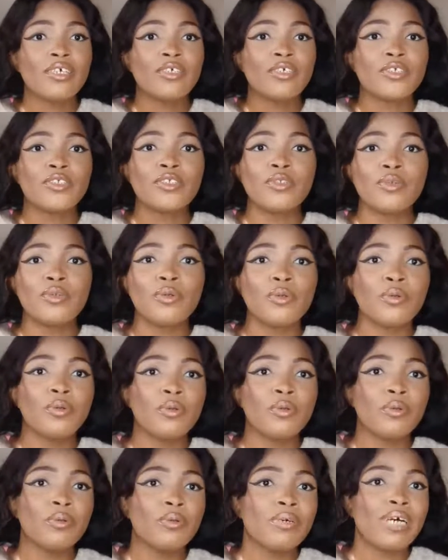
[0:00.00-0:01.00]

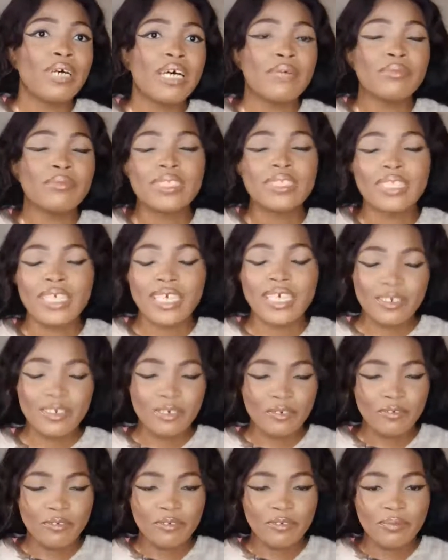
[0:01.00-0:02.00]
so I'm scared
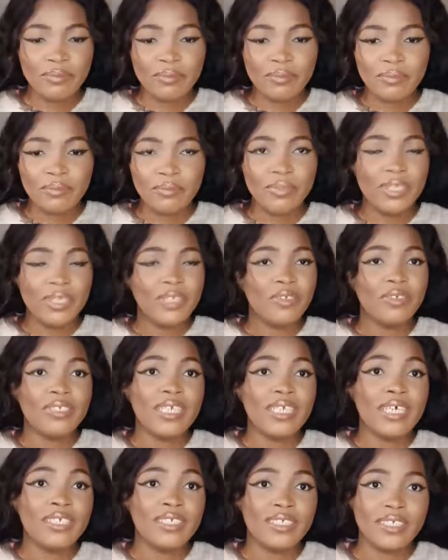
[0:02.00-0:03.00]
of being
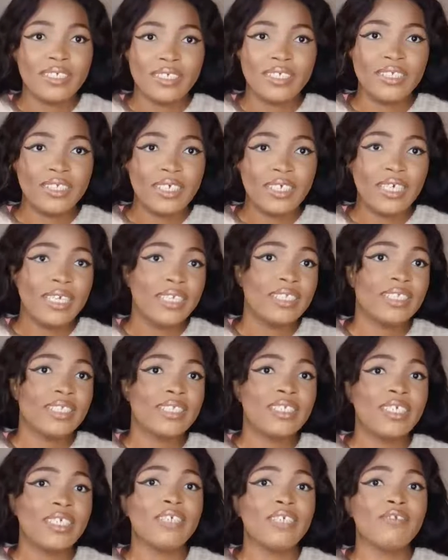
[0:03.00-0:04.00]
under anesthesia and
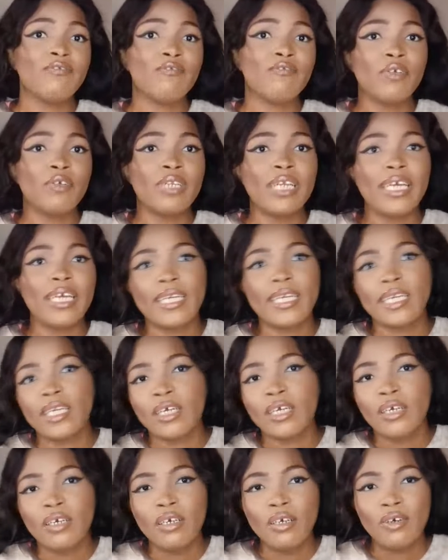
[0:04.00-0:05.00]
staying for like
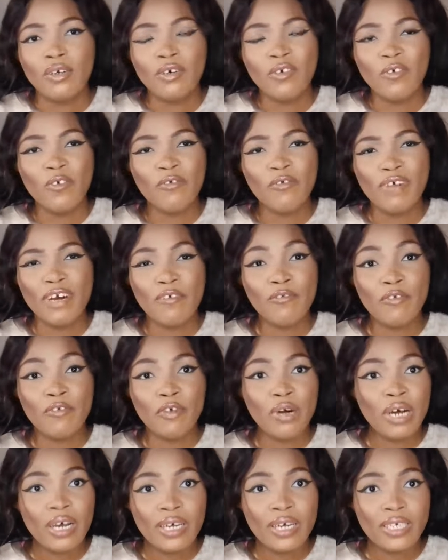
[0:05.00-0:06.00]
over
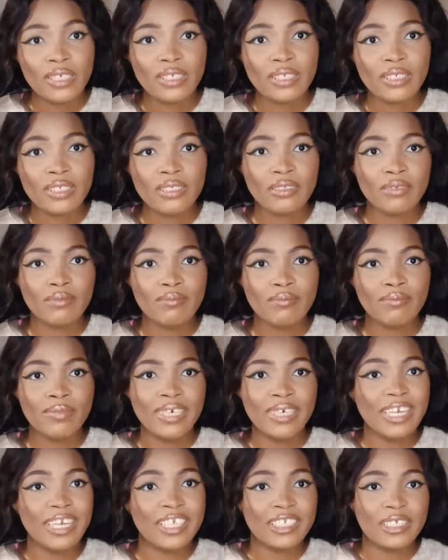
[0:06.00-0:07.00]
4 hours
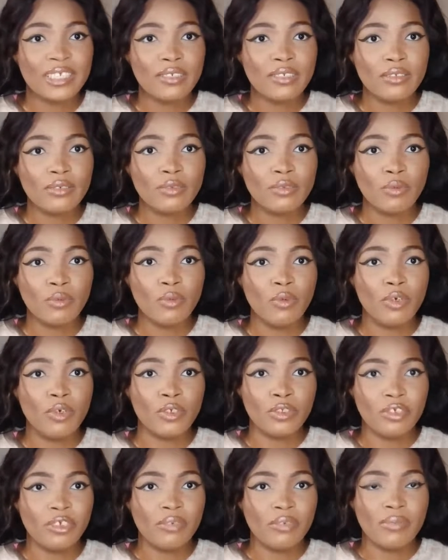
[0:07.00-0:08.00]
and getting
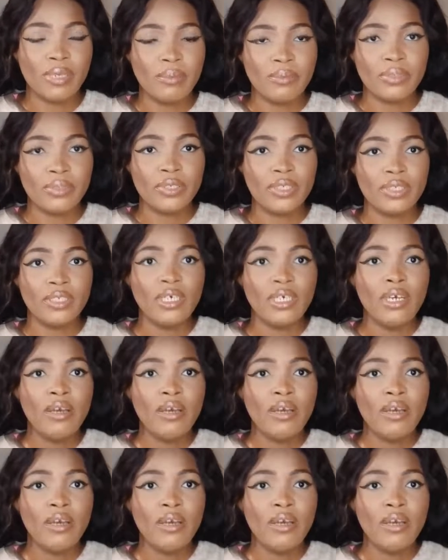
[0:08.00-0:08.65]
work done on my body.